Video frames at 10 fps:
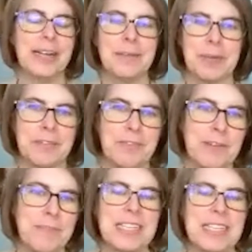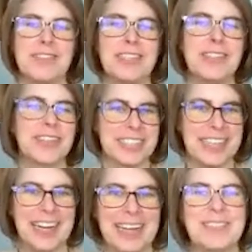up on the front page of the New York
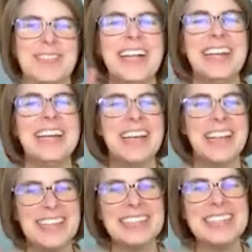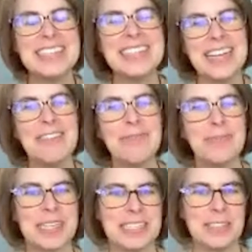Times, right? This is a safe
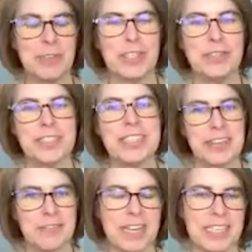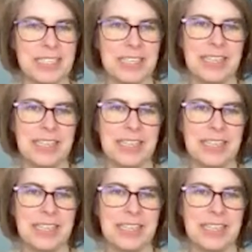place for you to take a risk.